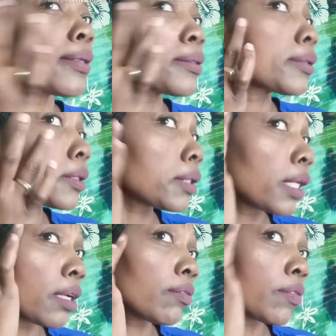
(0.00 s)

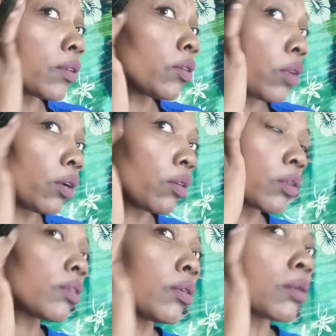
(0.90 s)
stuff, you know?
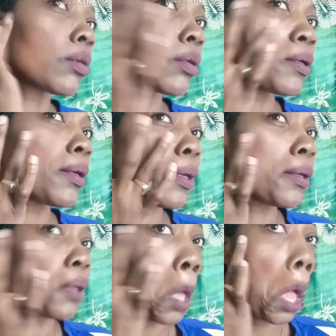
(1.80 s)

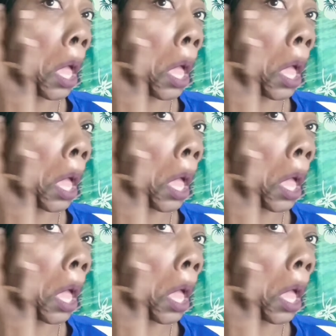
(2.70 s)
Yeah.